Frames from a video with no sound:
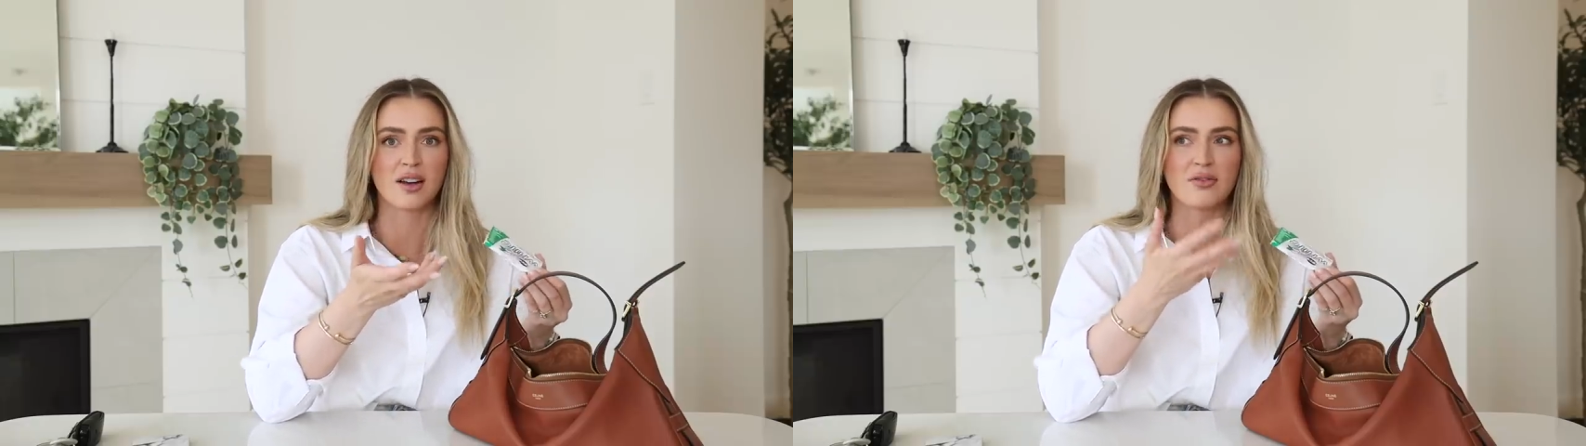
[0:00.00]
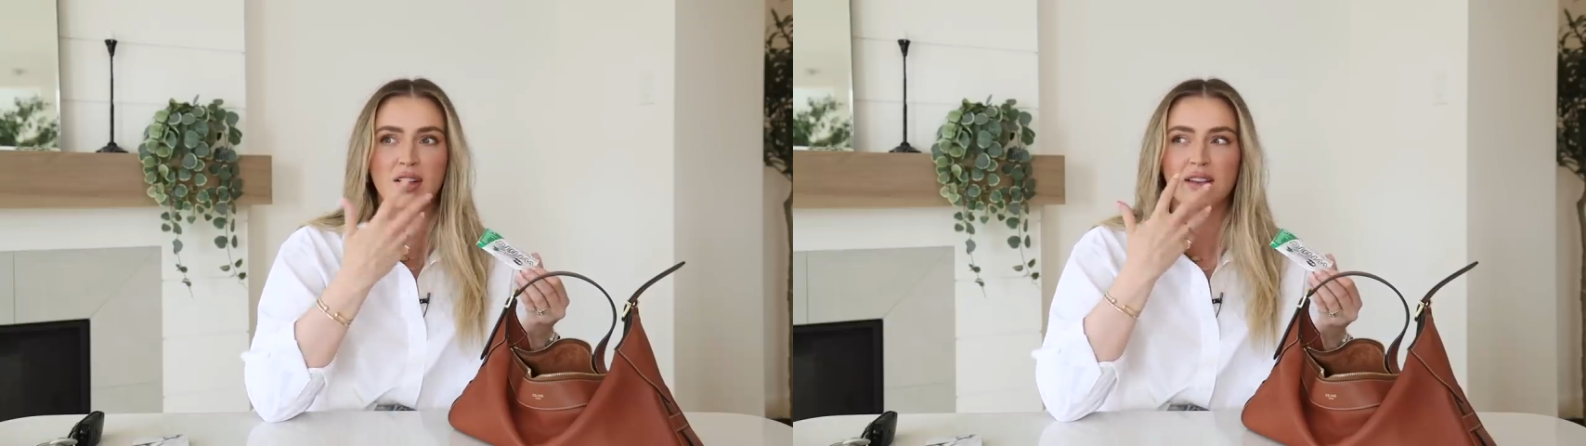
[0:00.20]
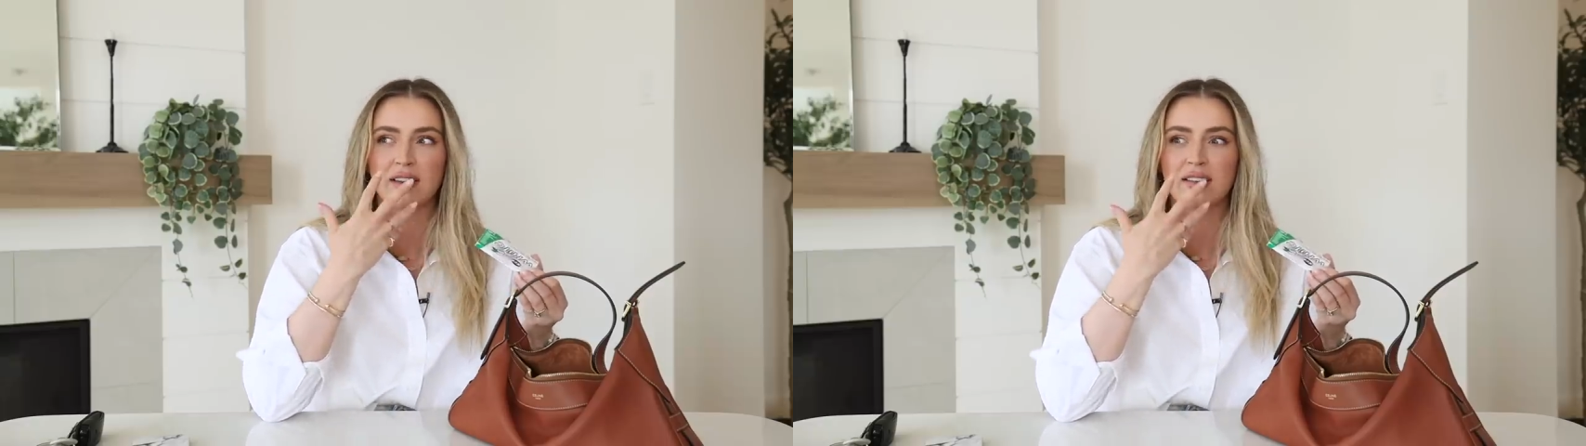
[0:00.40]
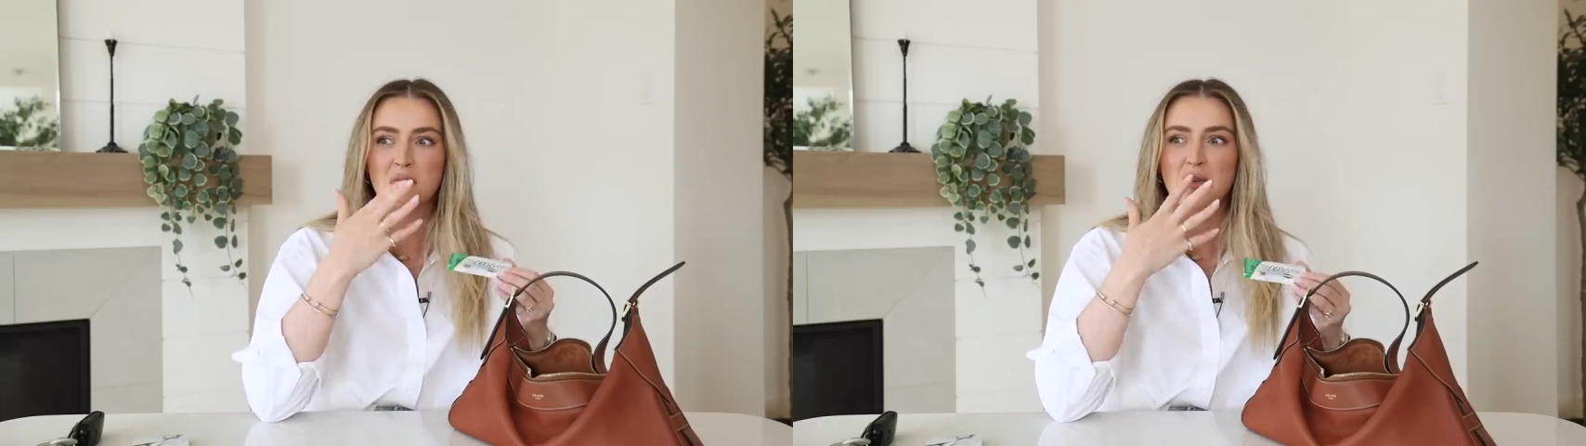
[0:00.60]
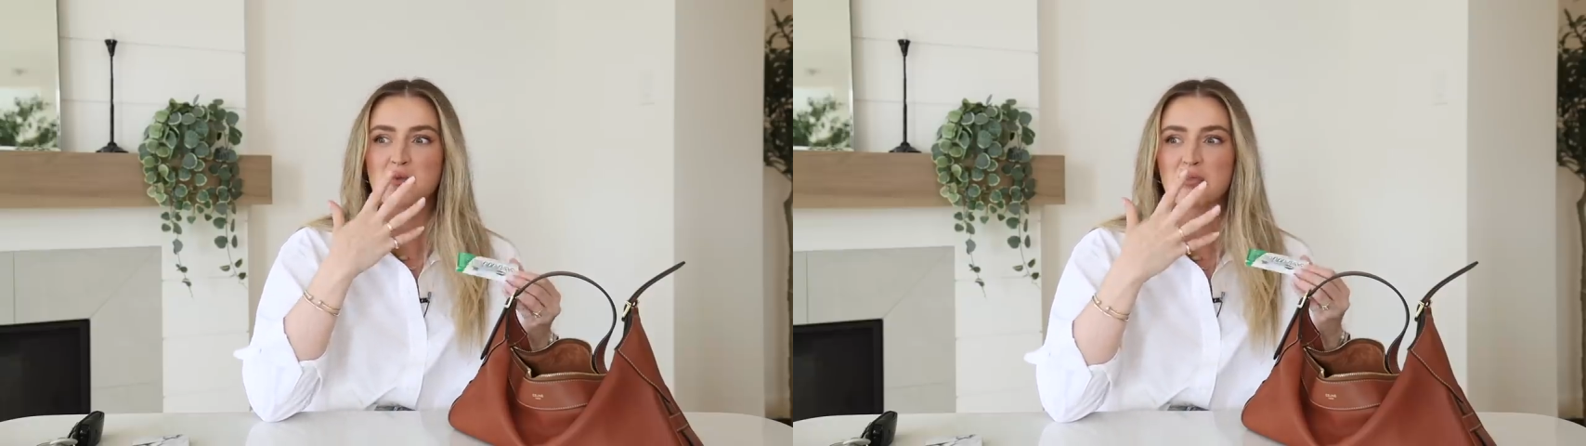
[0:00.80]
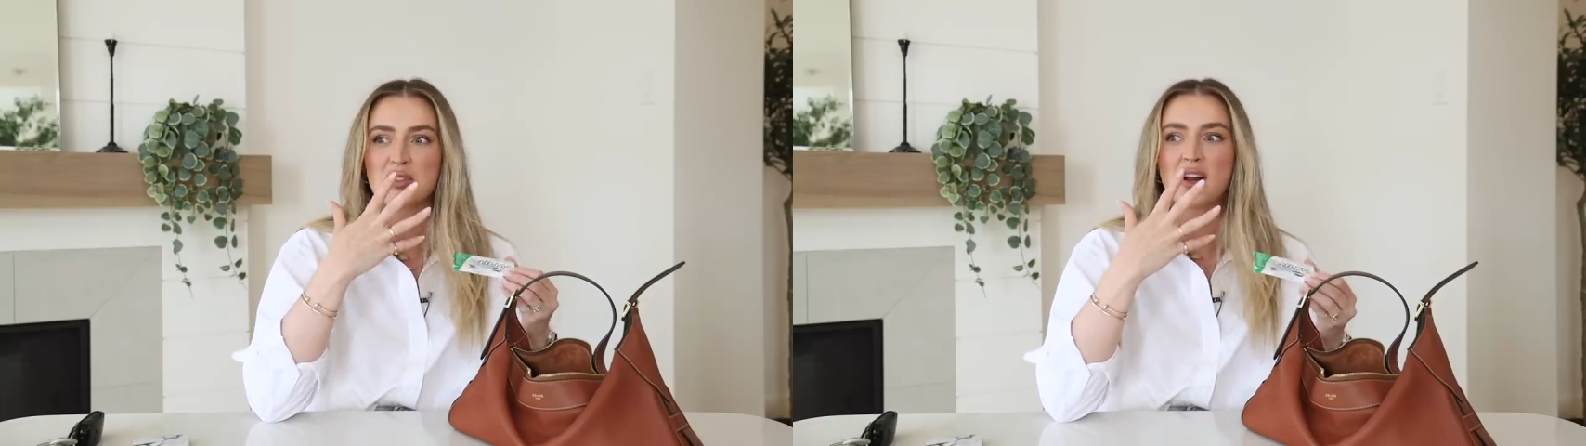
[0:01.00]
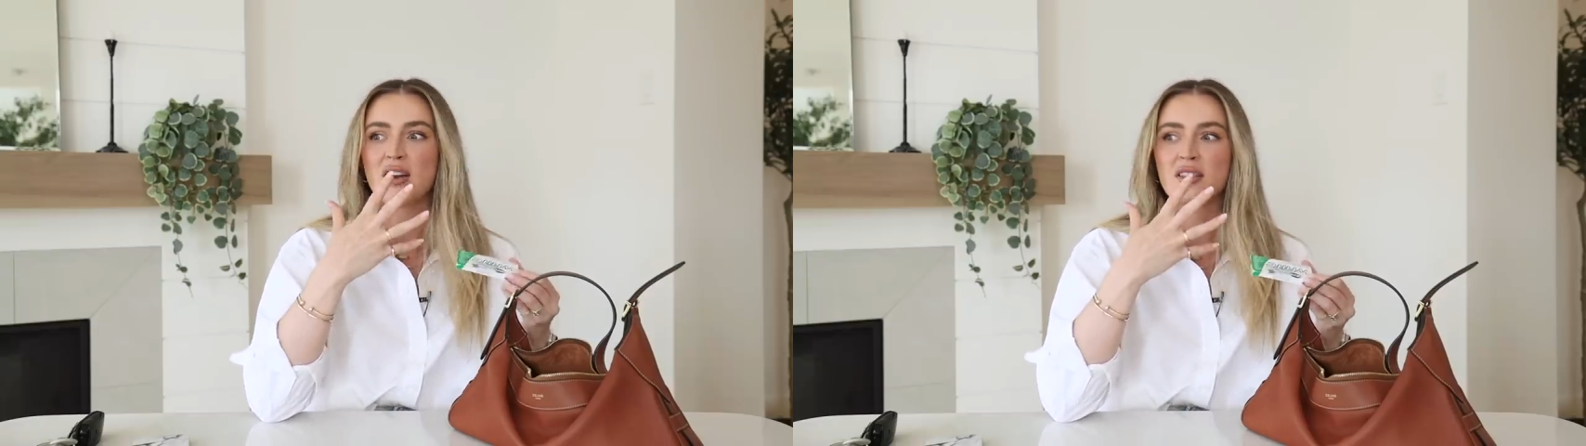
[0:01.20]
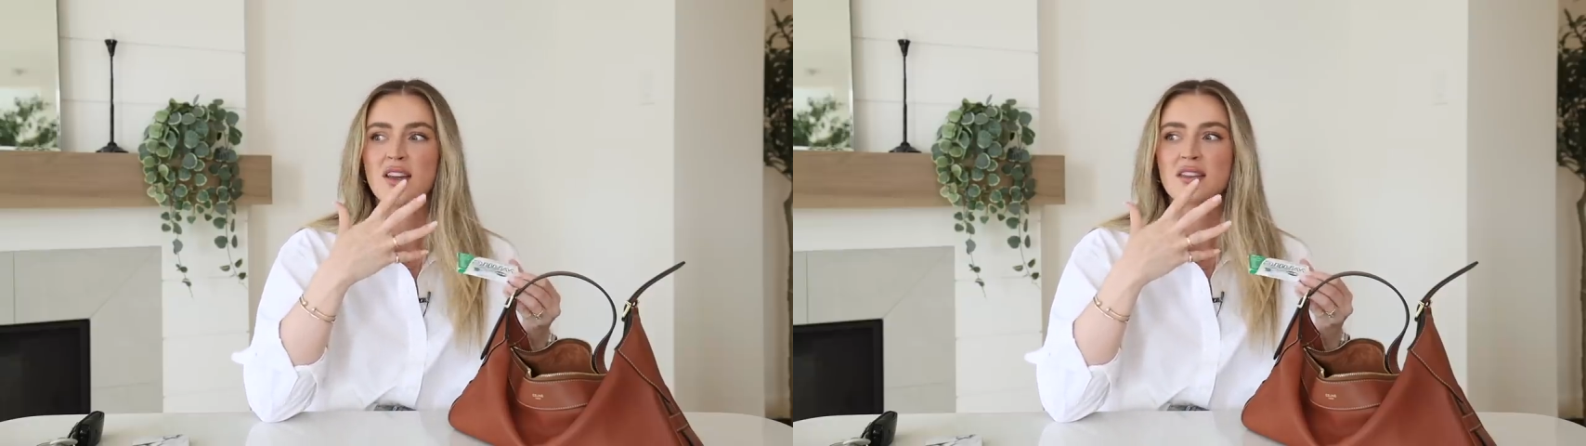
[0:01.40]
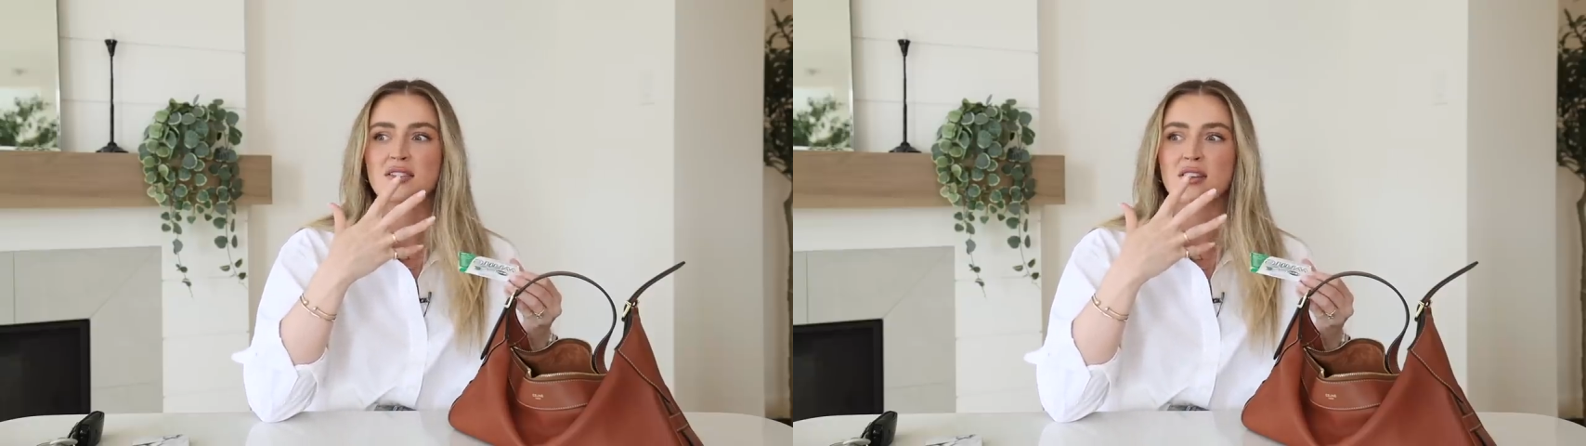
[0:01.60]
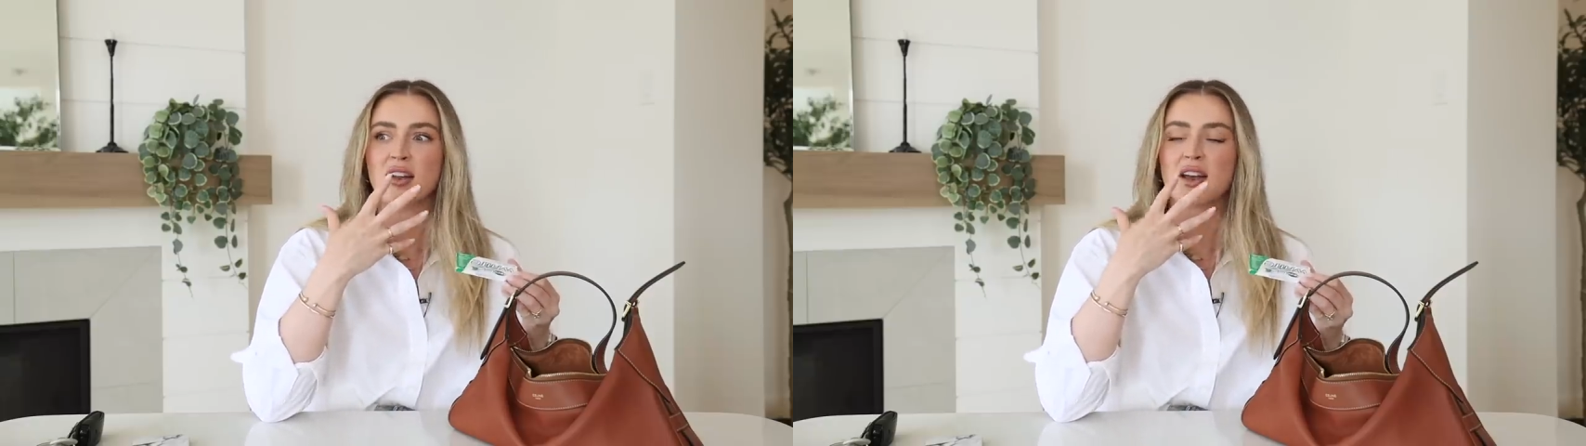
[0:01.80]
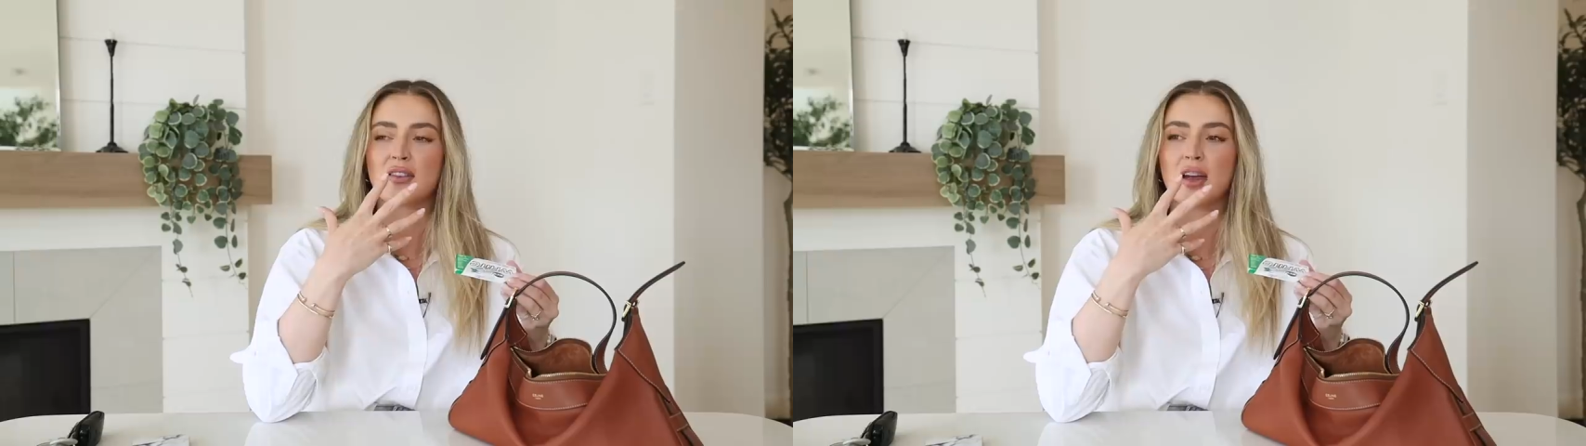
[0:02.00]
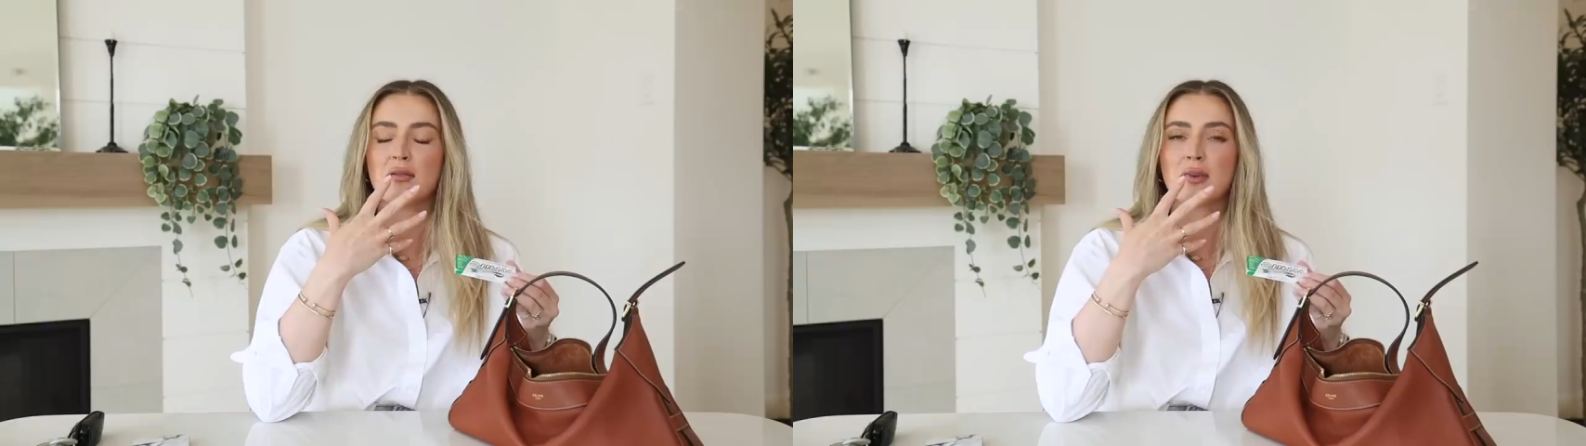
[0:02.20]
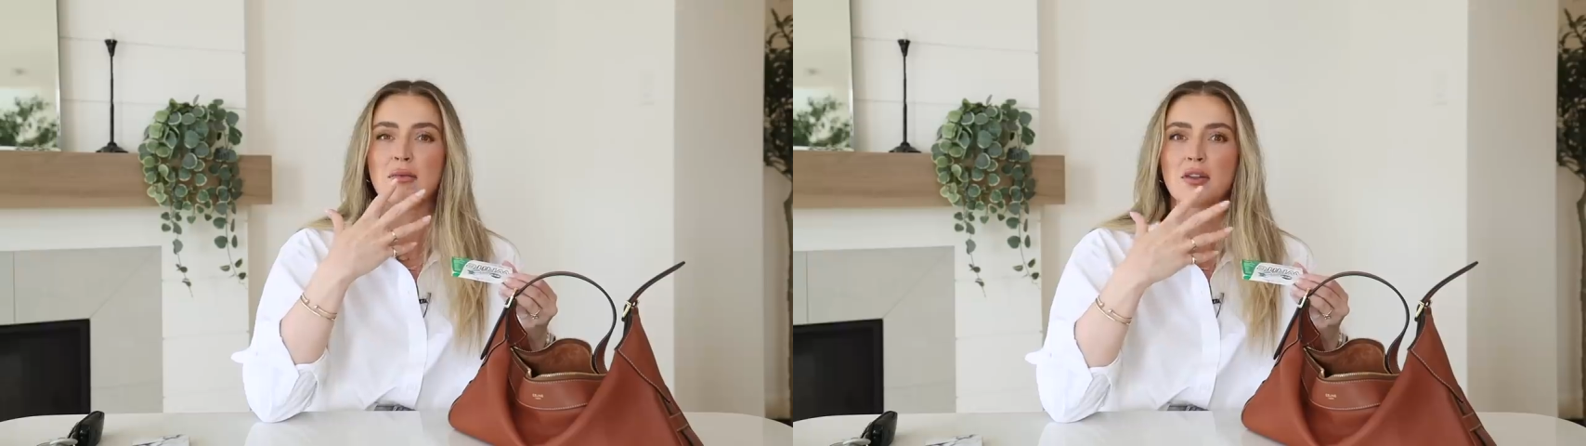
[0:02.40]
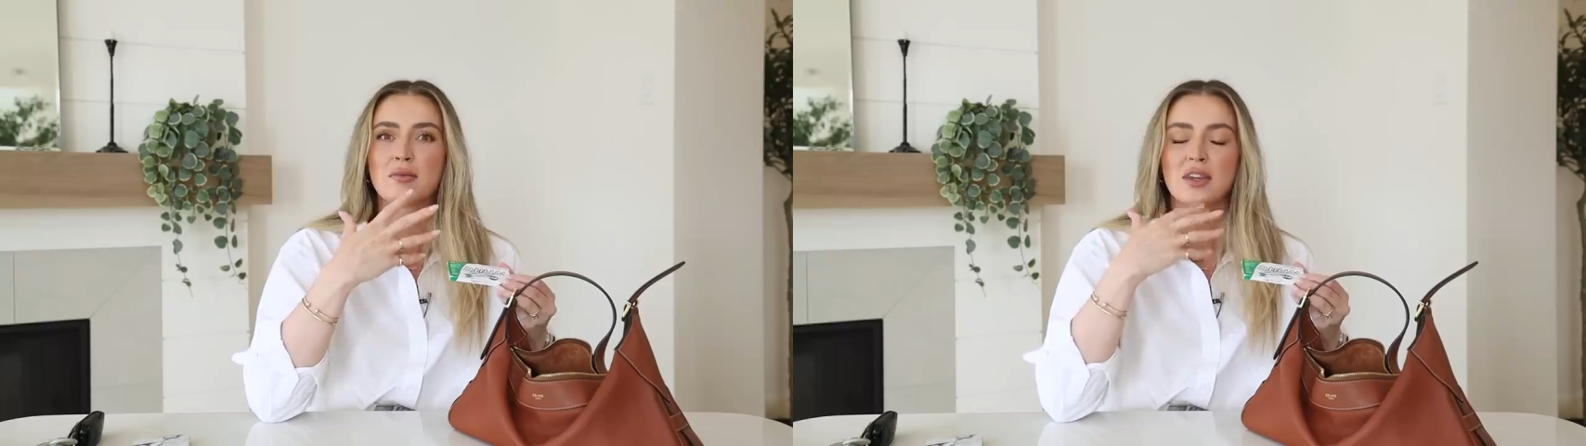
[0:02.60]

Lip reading: It felt like the most bizarre thing to not have gum in my mouth,